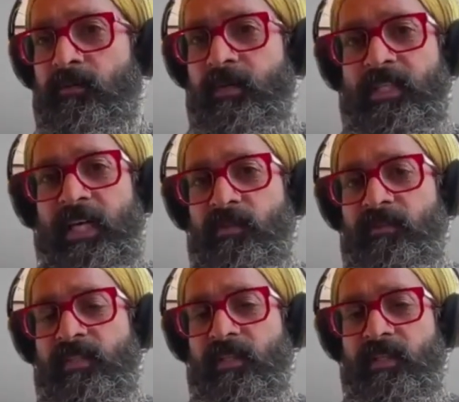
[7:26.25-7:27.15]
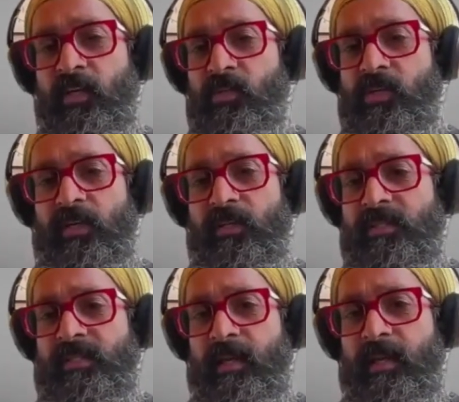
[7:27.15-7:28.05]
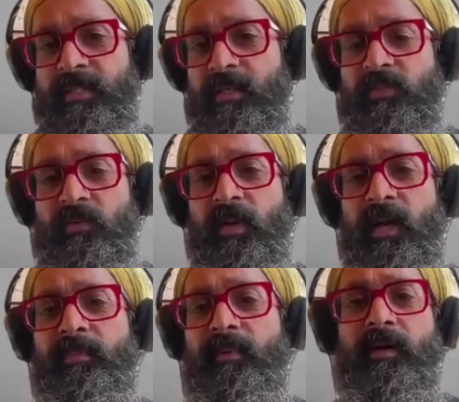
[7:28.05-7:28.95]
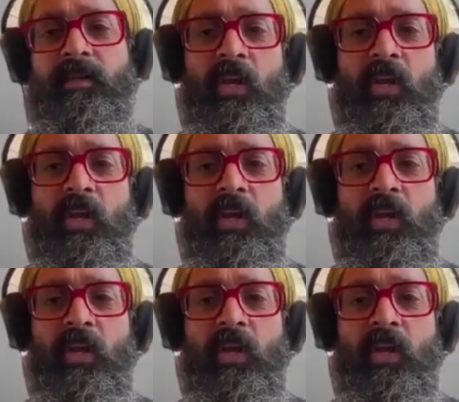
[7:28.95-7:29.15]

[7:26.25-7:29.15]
you reach out to a facility, are you talking to the same sales rep,